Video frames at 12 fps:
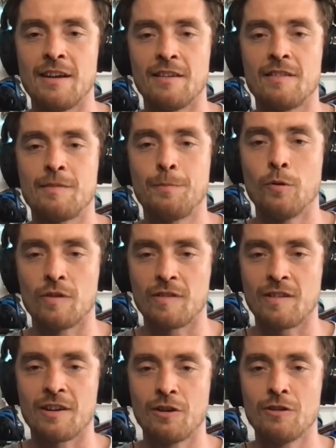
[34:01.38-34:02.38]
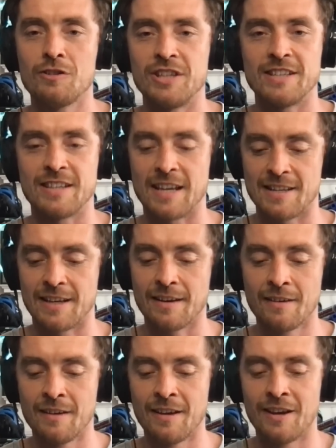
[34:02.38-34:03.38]
sports psychology setting,
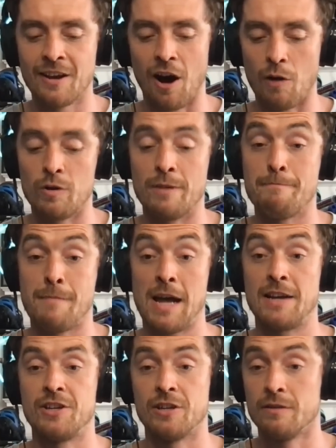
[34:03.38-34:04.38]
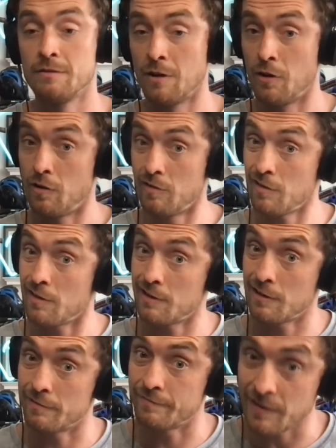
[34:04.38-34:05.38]
I would imagine, not that I
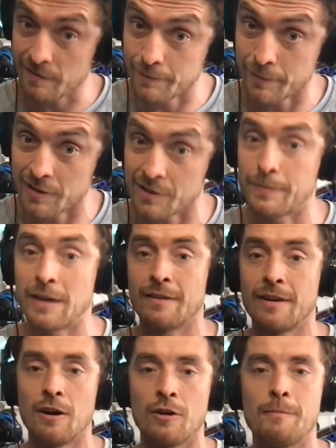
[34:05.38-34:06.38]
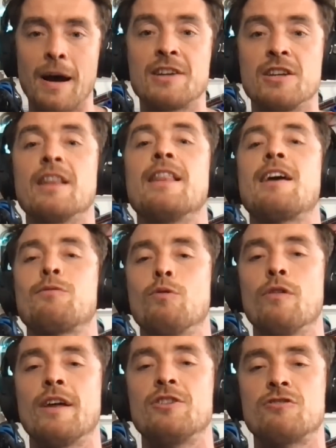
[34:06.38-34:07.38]
know very much about it, I would imagine that that's what
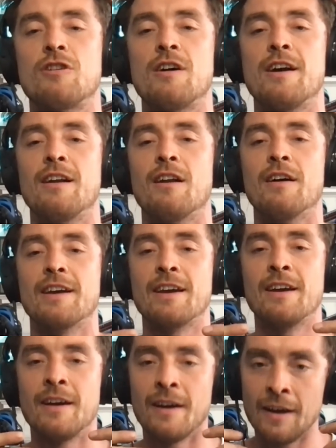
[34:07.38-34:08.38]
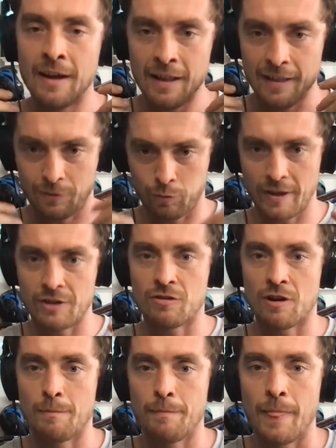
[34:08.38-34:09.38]
they try
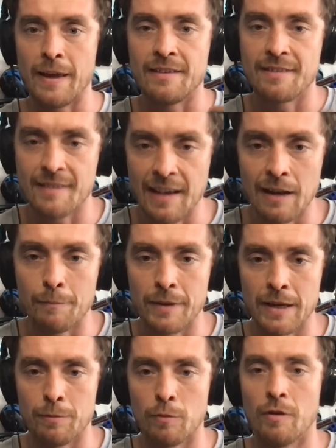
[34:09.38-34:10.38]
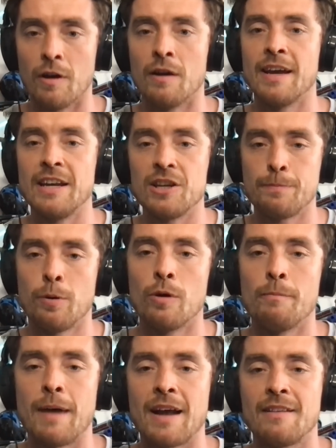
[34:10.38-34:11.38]
and instill in people, that each point
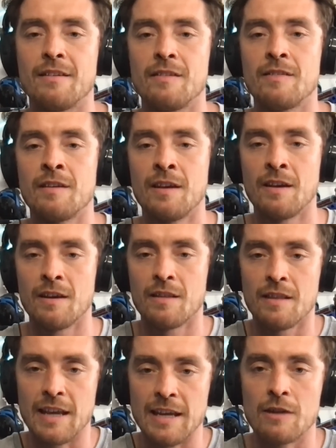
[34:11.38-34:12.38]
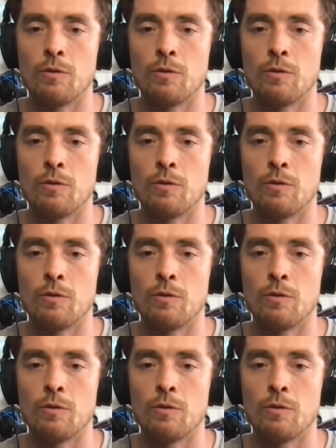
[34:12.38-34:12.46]
matters equal